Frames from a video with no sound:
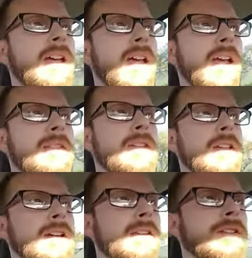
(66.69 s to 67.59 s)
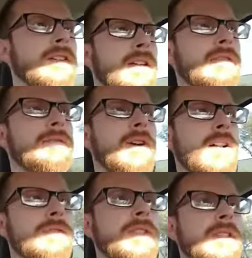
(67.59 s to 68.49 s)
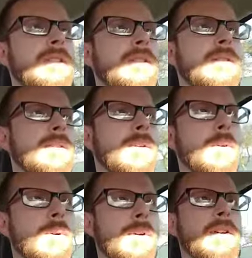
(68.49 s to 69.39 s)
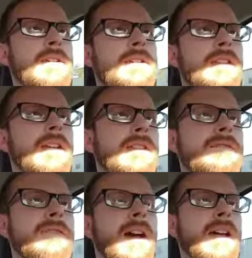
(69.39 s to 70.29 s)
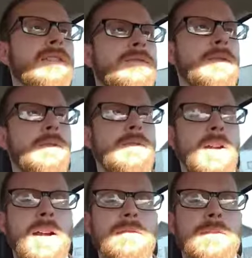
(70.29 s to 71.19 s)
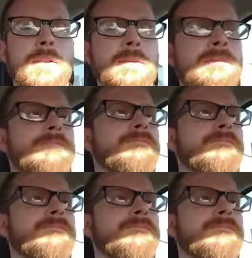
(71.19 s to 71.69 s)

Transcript: and the other involving orders in the fast food drive-thru.